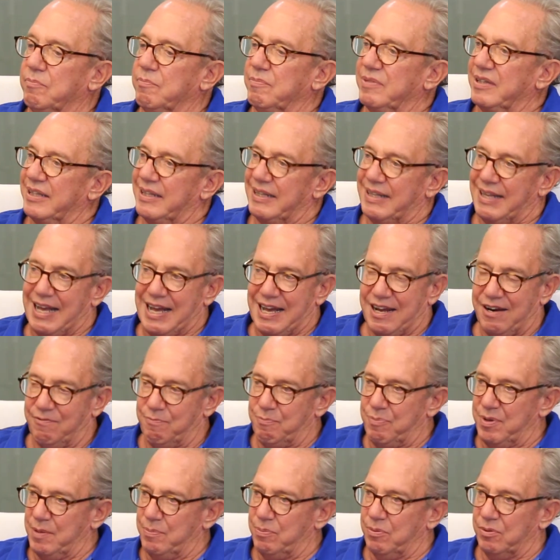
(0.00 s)
A lot of
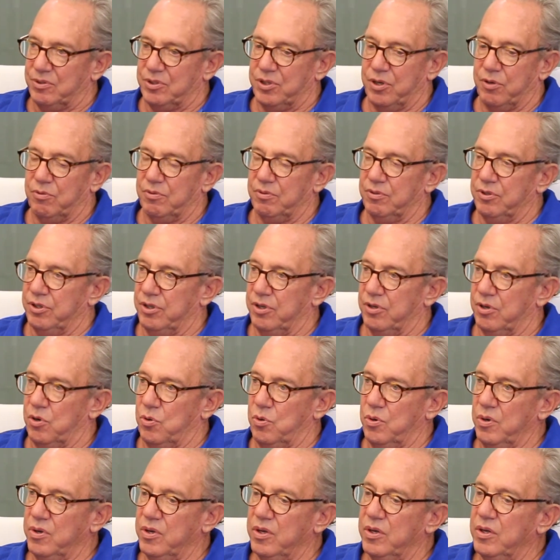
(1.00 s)
people don't
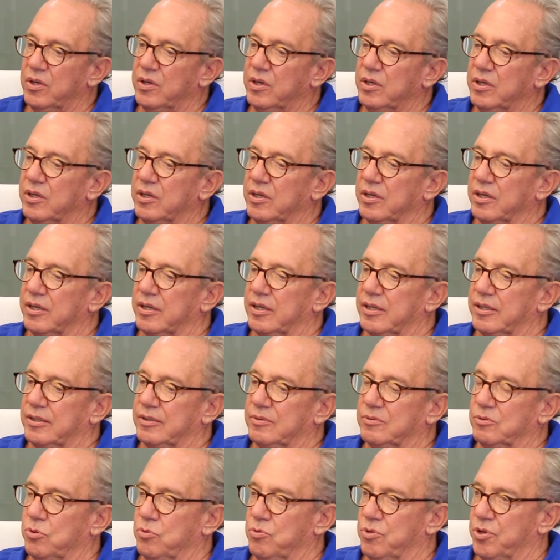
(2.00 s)
know
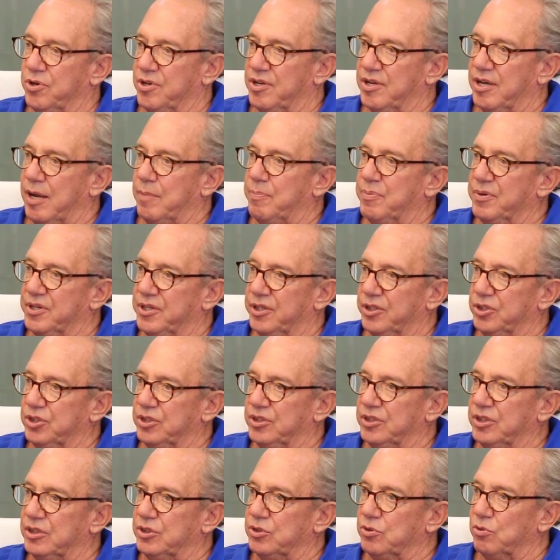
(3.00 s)
who their
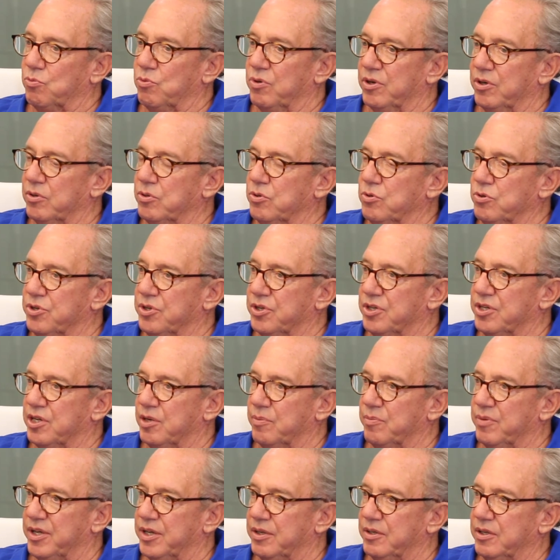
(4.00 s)
competition is or who could
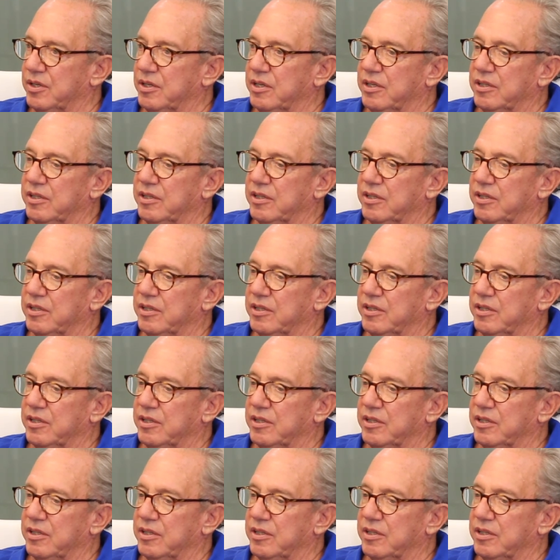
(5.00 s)
come in.